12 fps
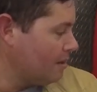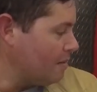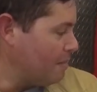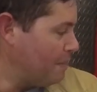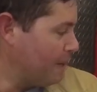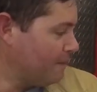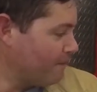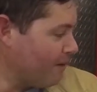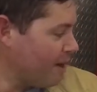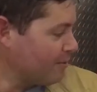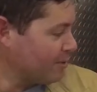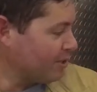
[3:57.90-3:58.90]
Big
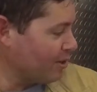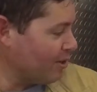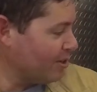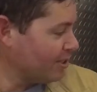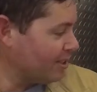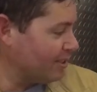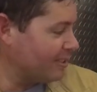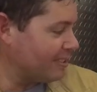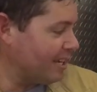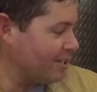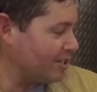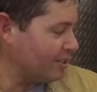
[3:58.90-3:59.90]
Frank returns to the
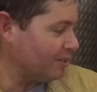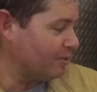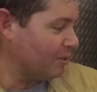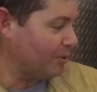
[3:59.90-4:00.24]
station with